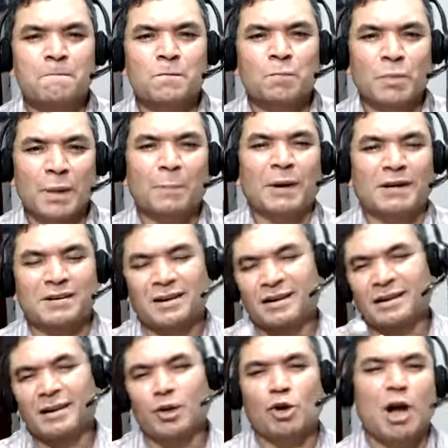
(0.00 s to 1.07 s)
but
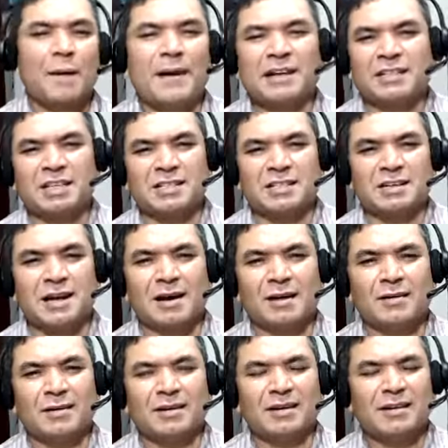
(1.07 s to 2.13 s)
you have access
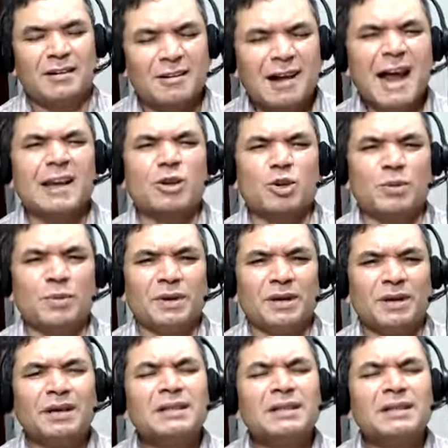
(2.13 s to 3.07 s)
now. Write to me.